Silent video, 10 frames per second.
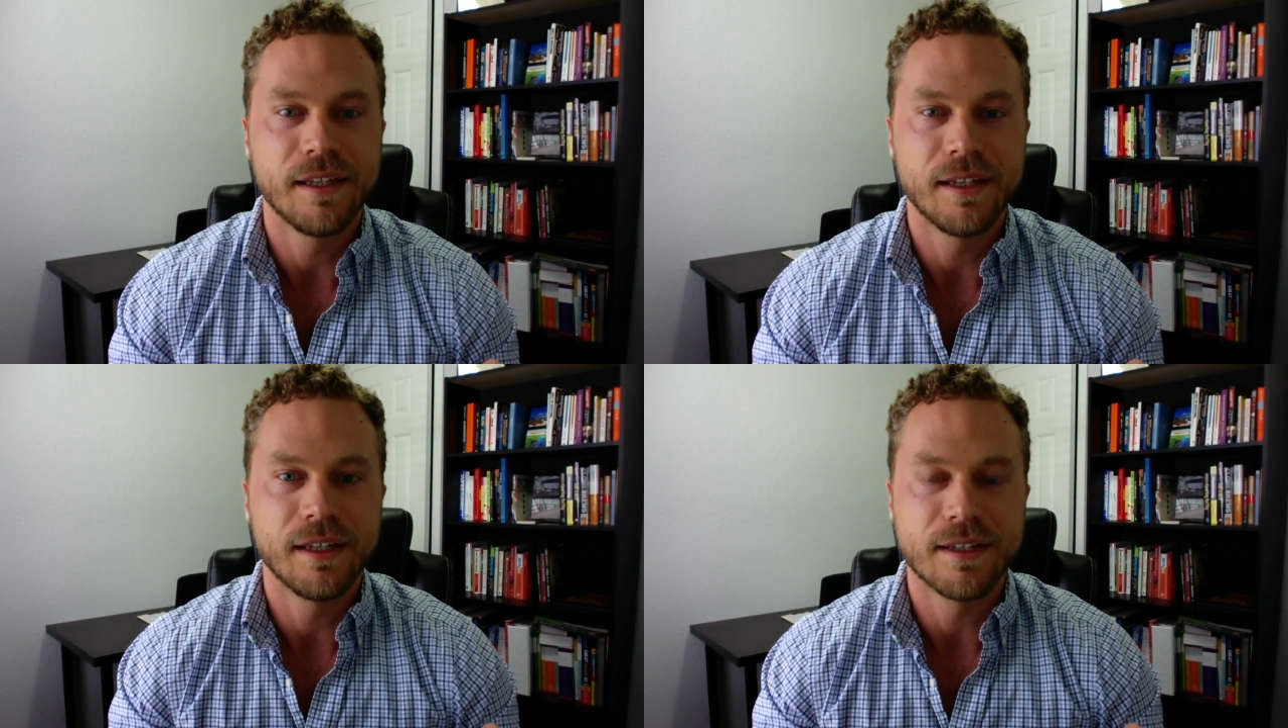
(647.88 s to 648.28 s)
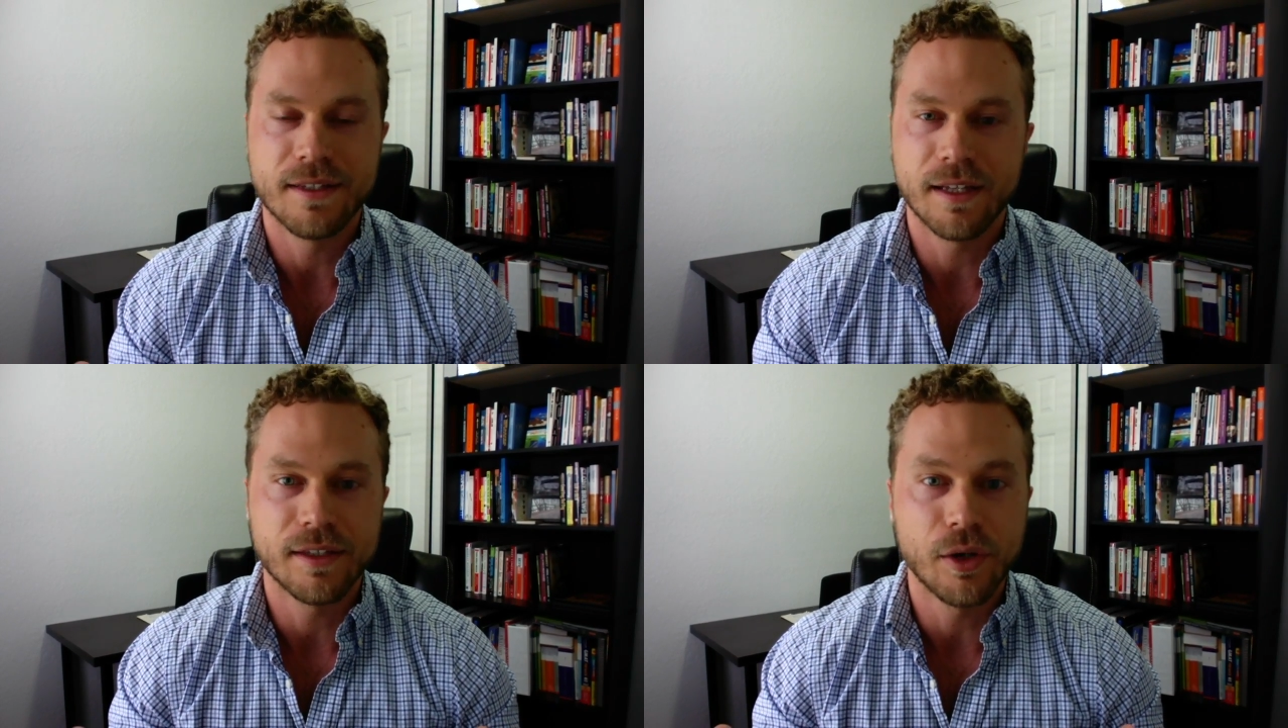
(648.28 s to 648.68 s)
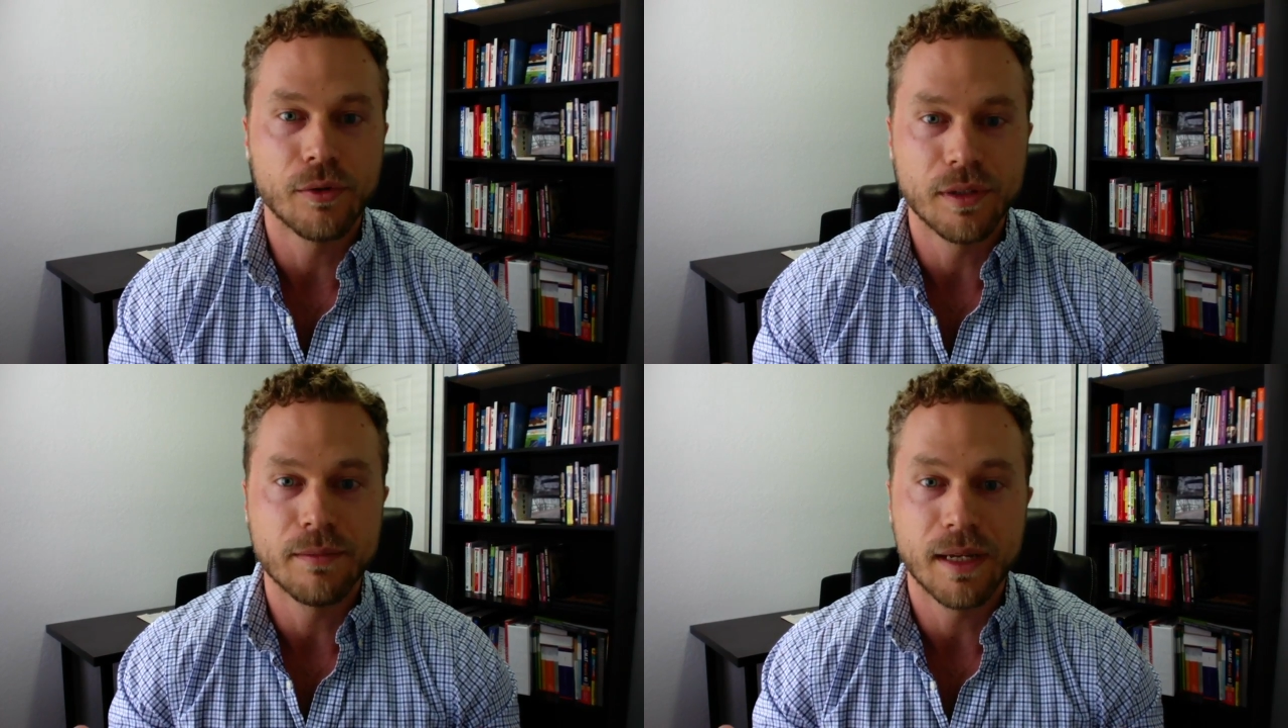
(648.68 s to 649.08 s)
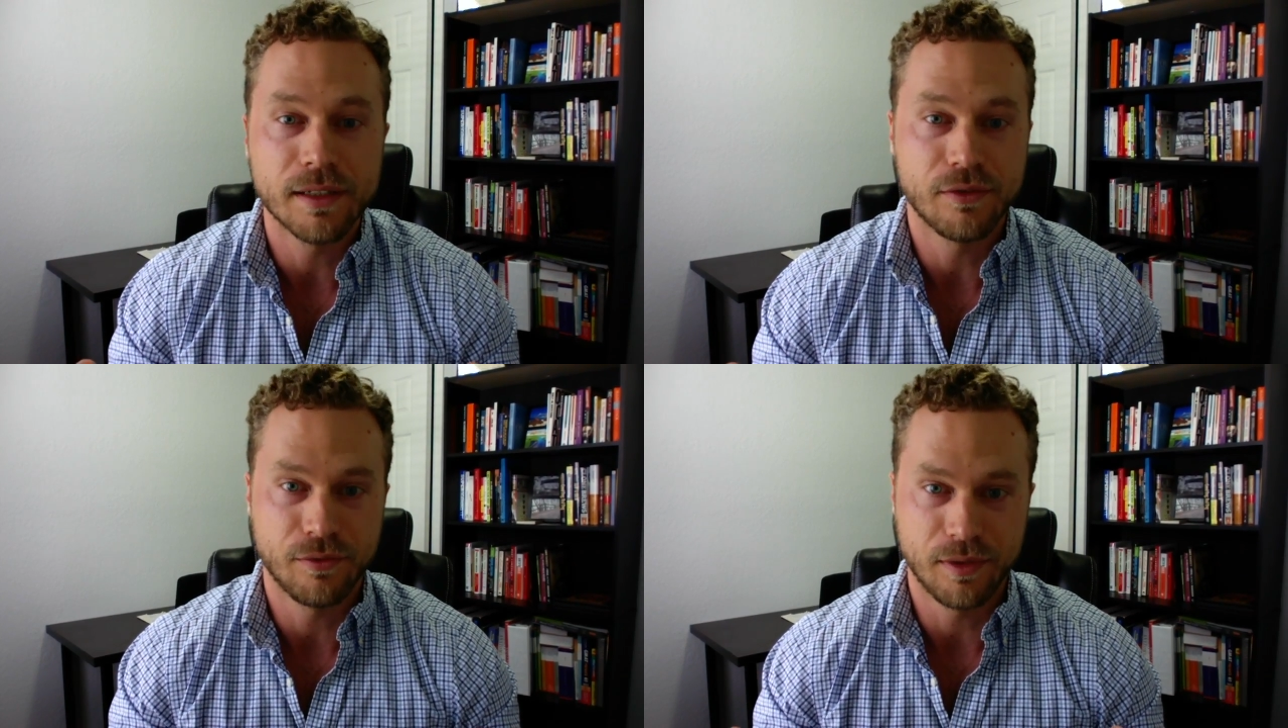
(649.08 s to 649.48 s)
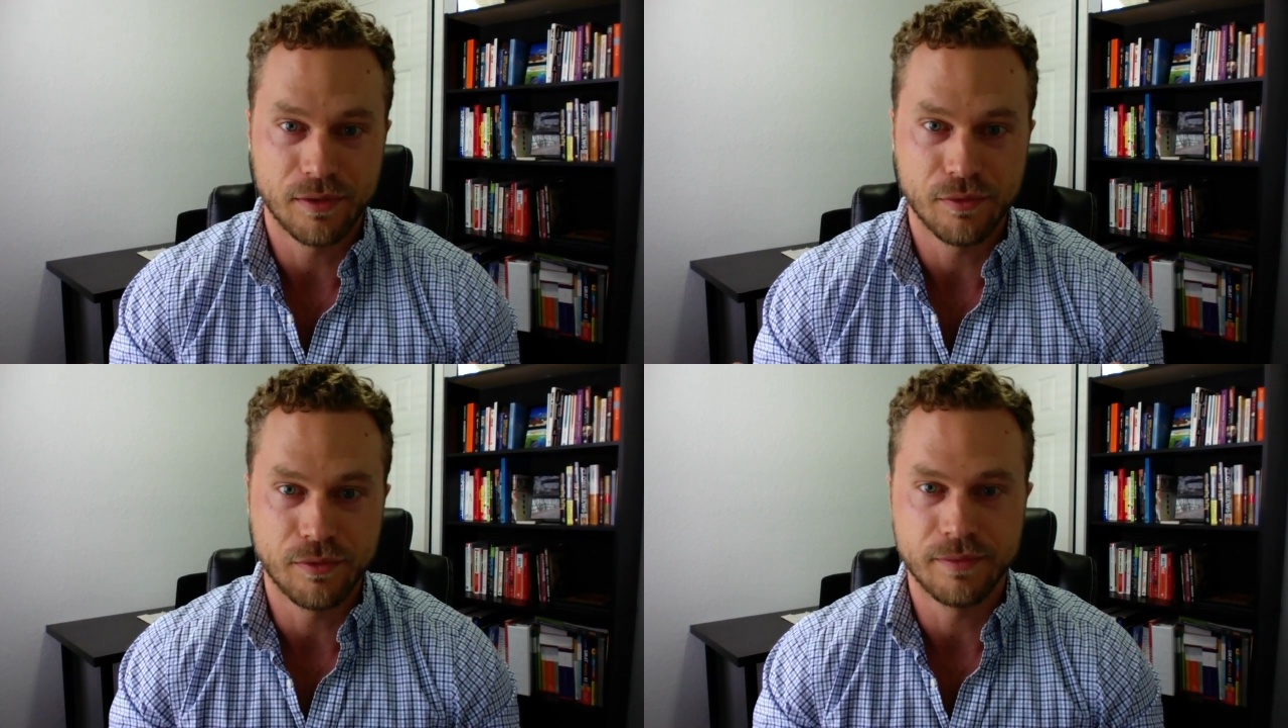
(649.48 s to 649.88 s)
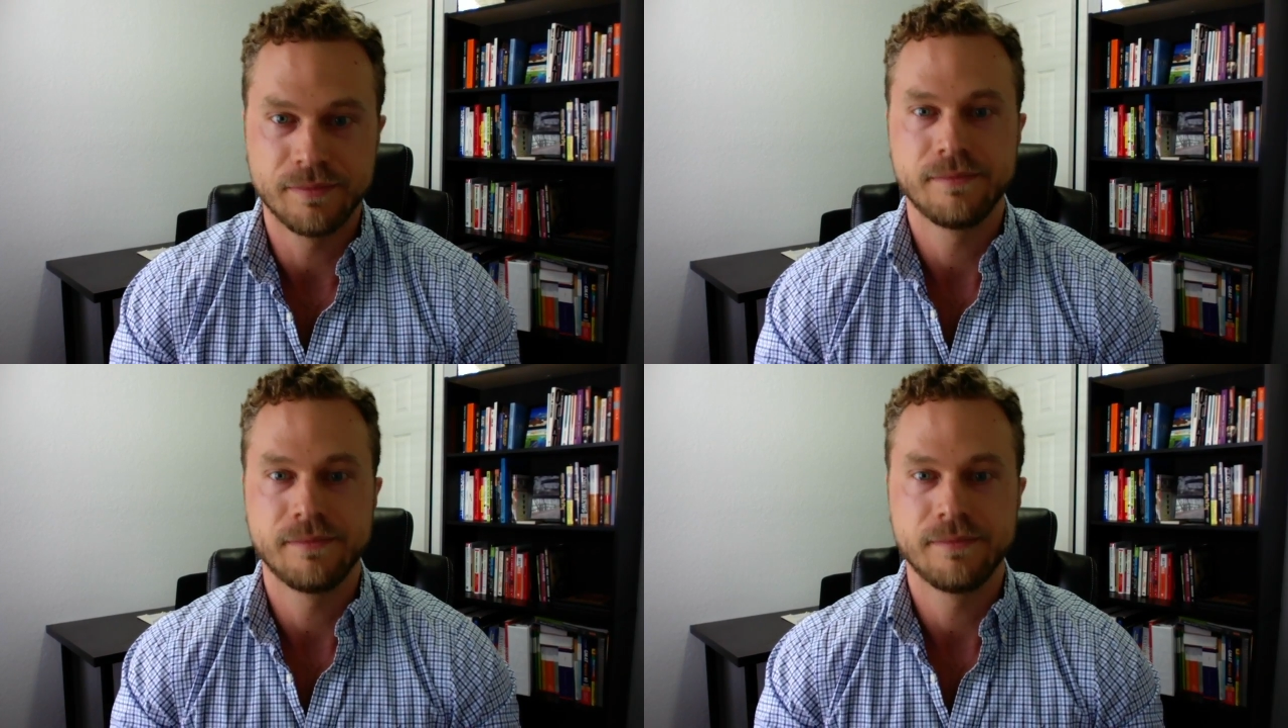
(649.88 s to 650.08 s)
it's not the only mandatory tool.